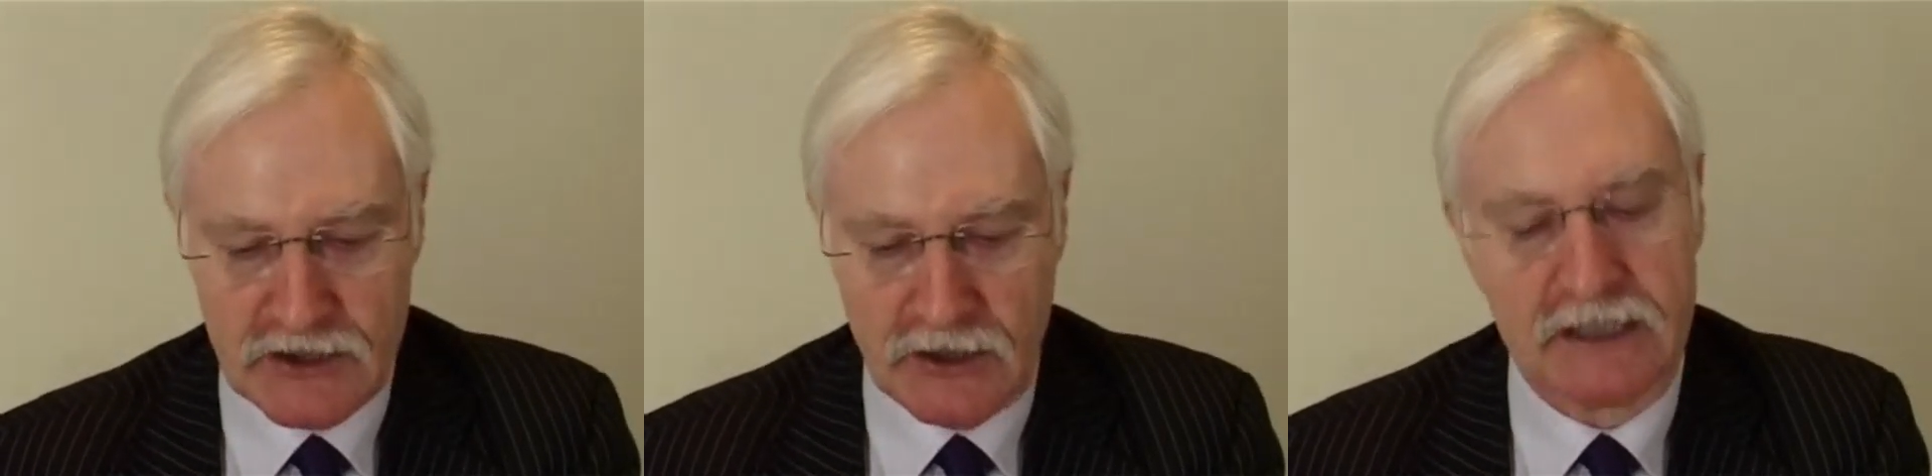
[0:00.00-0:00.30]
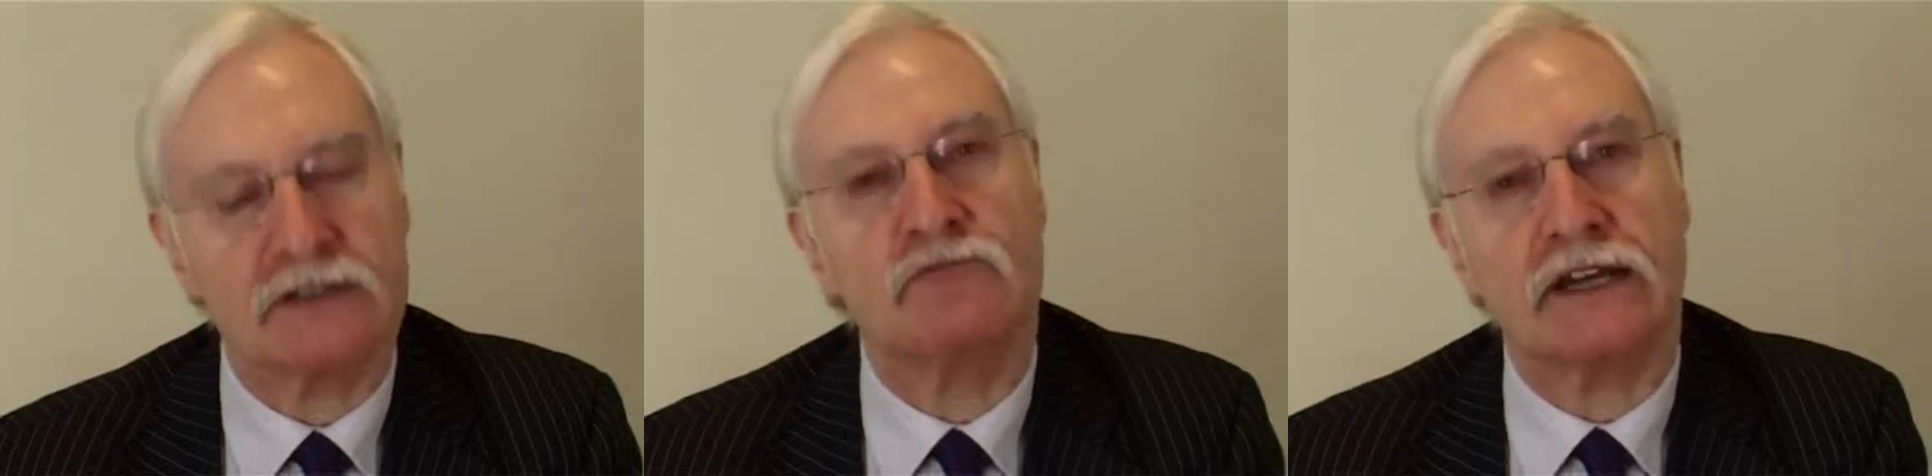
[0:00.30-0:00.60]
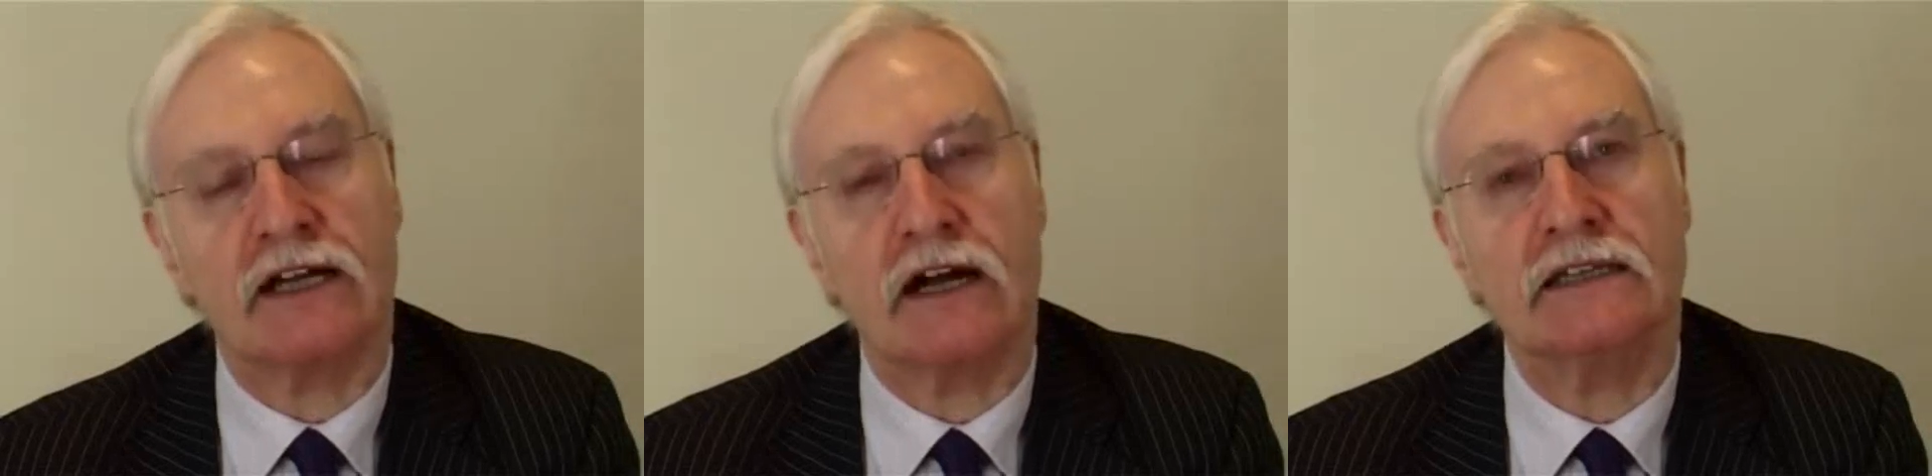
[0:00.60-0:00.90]
Jonathan
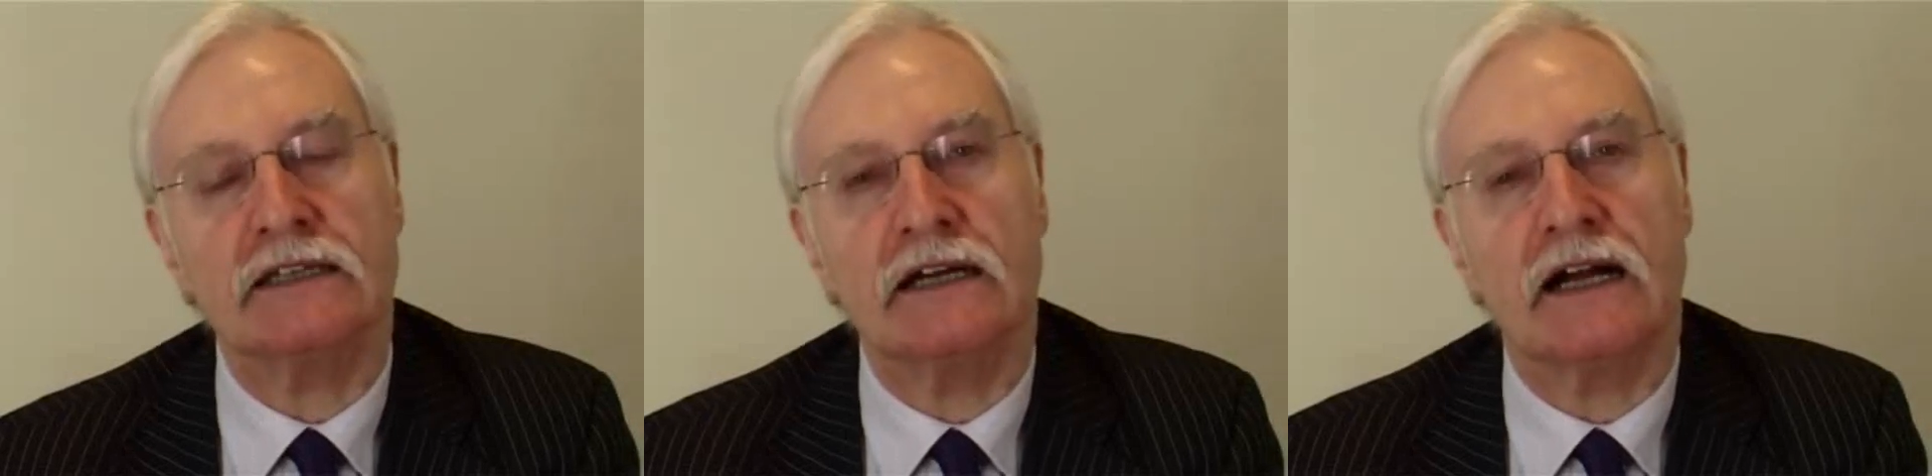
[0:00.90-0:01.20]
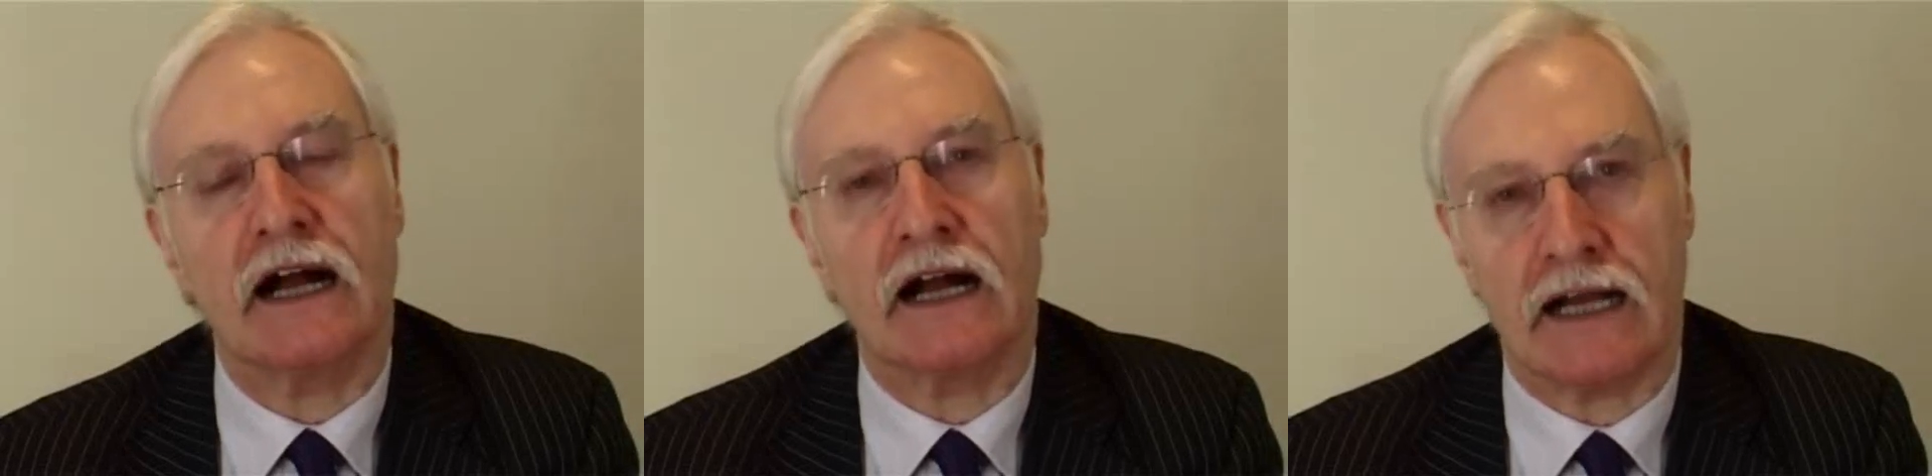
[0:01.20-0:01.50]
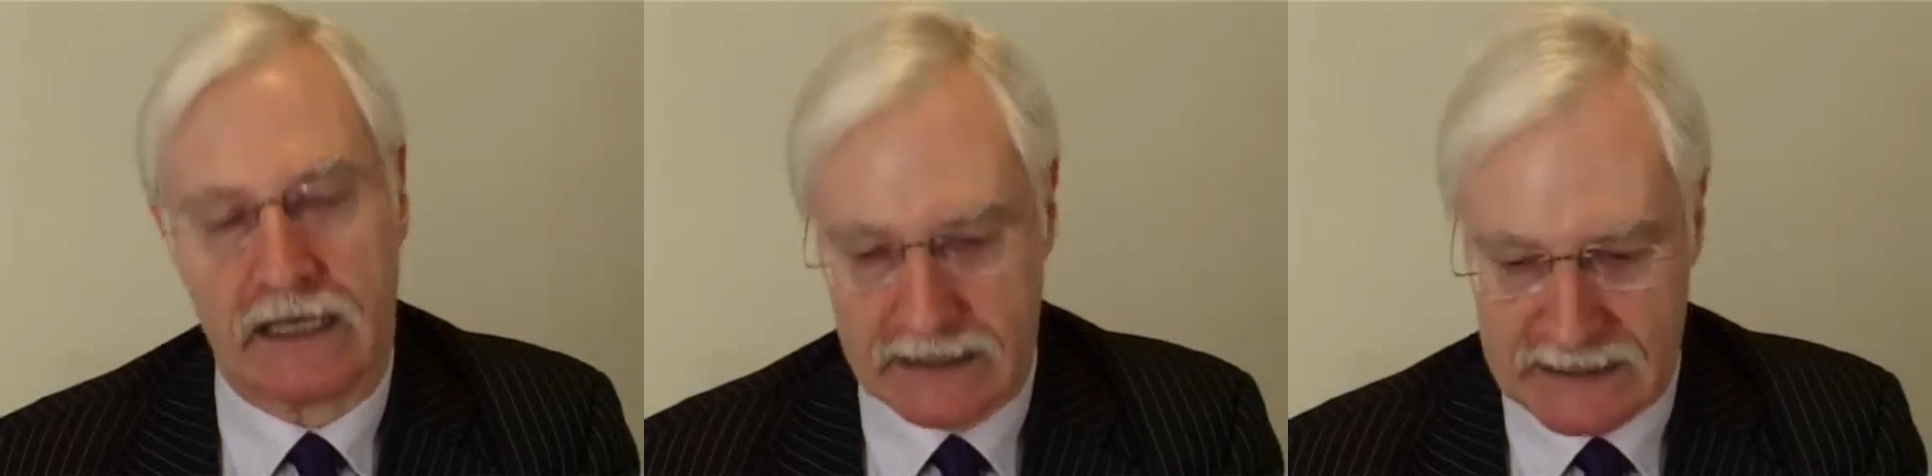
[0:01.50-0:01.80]
Rickard,
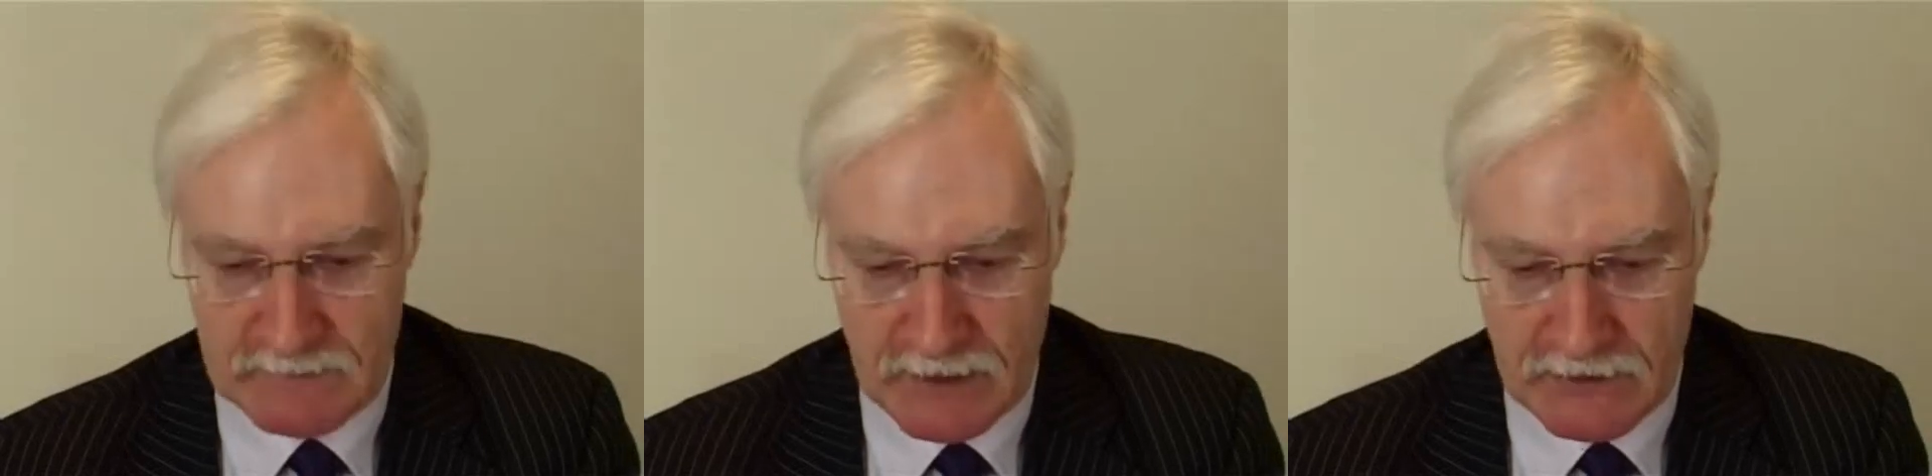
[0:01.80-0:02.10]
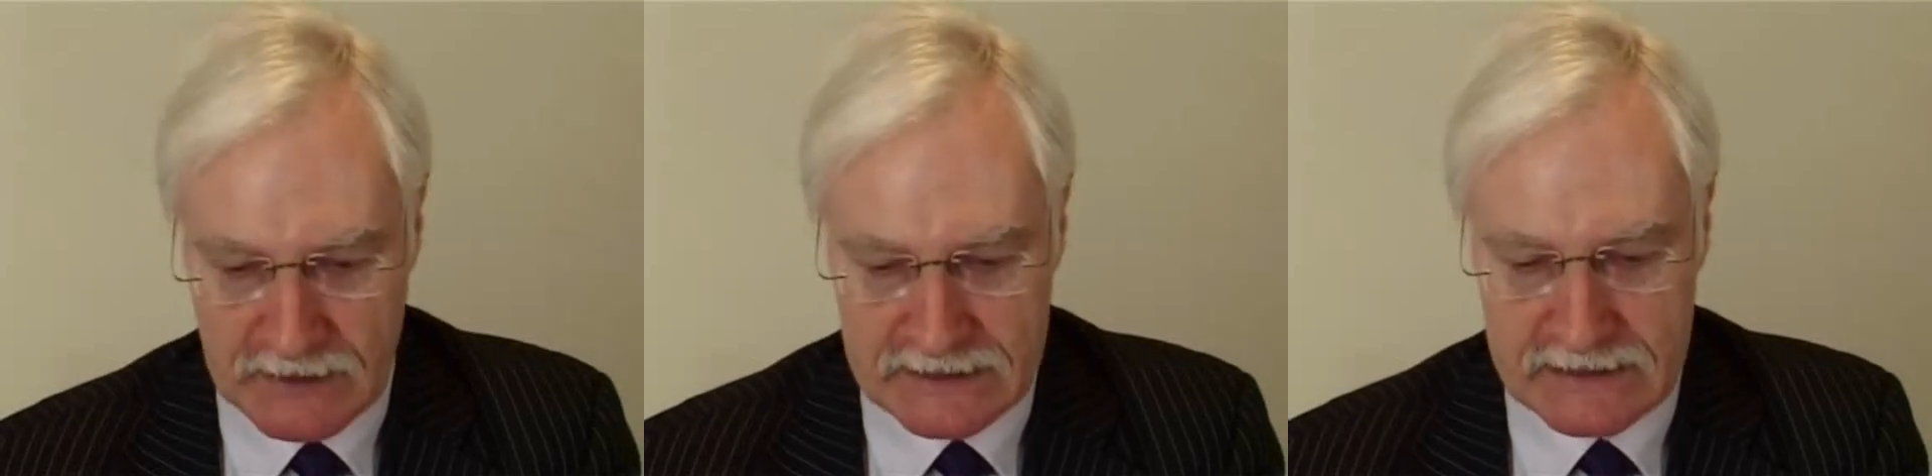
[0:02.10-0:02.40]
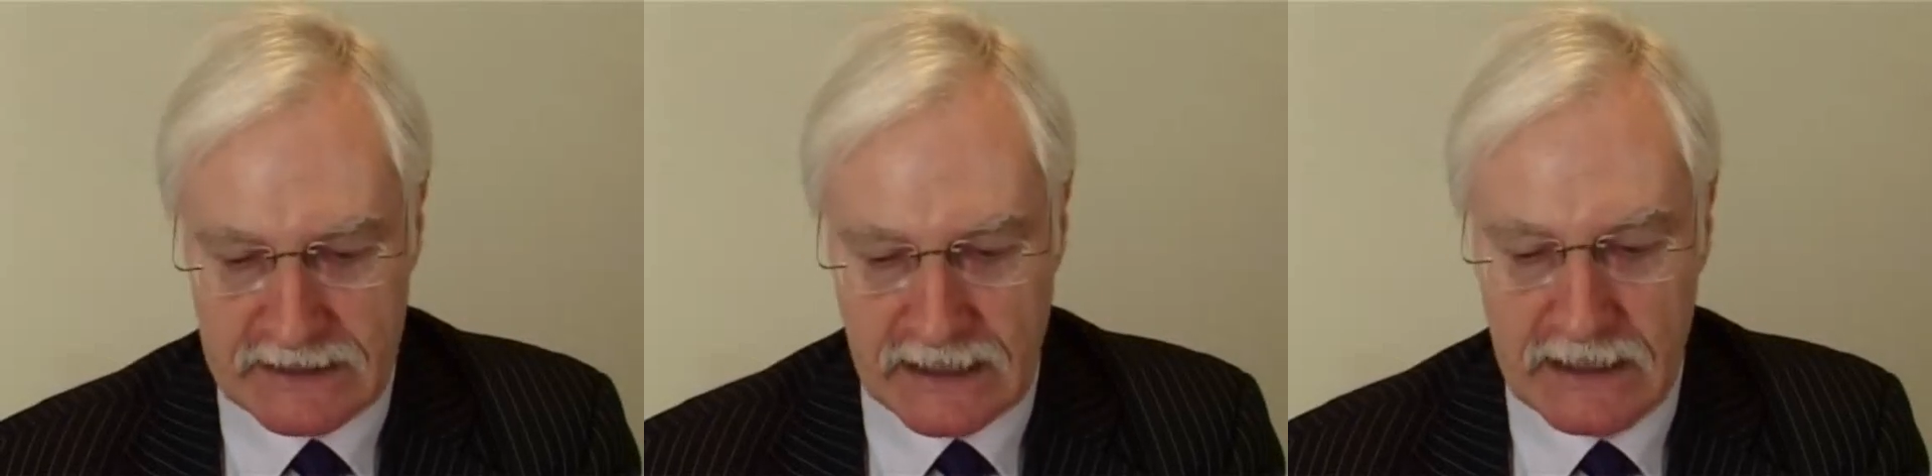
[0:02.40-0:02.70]
an experienced